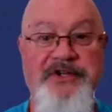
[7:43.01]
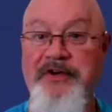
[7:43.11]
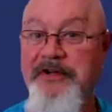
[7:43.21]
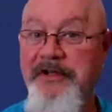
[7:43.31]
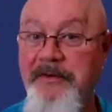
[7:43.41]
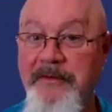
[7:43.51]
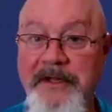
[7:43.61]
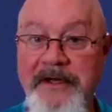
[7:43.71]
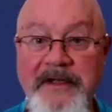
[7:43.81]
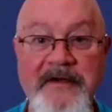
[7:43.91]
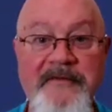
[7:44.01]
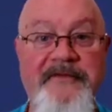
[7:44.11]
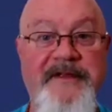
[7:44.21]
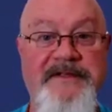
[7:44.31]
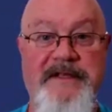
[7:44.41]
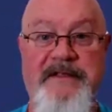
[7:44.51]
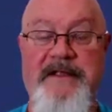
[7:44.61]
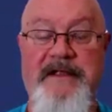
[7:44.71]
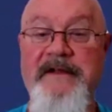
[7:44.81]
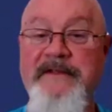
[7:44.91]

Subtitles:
you're going to want to go visit there.